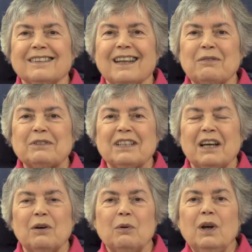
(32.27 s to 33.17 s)
And that was
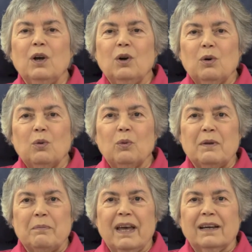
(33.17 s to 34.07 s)
how
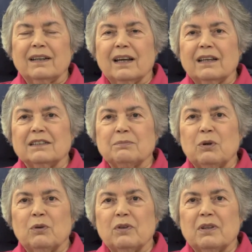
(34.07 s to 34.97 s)
we met. I
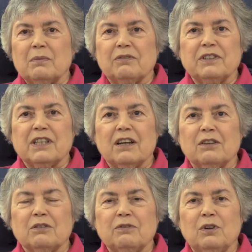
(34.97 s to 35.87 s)
spoke with him every day
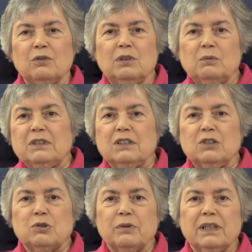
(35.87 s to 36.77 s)
on the phone and was
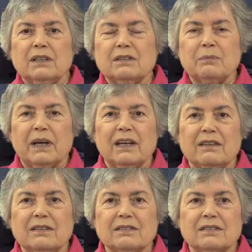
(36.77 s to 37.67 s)
intrigued
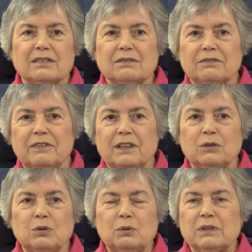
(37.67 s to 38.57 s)
by this
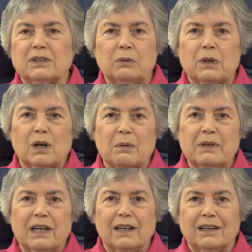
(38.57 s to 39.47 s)
fellow who was so
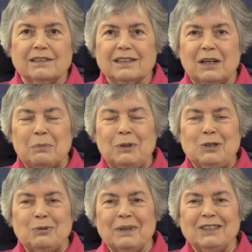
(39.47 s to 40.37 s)
accommodating to help me
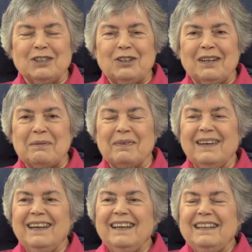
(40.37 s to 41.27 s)
do my job.
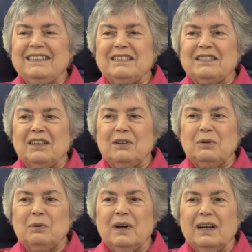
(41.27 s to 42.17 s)

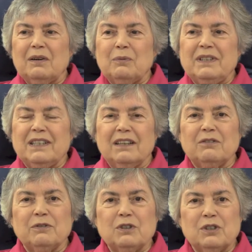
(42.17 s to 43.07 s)
So we
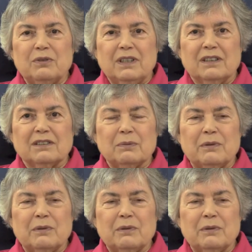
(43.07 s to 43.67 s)
dated for 2 years.